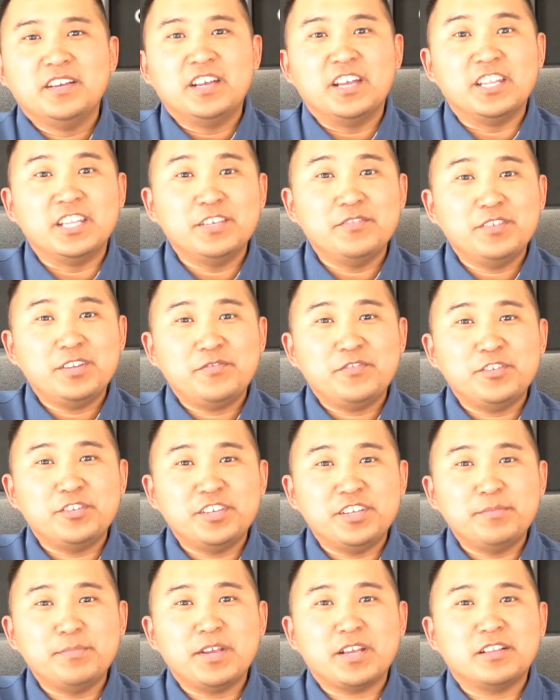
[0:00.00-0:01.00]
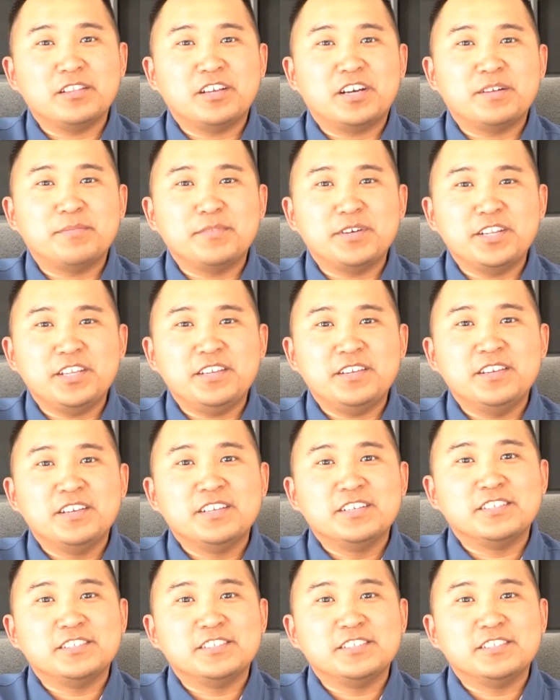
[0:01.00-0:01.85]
And even if you did make a lot of money,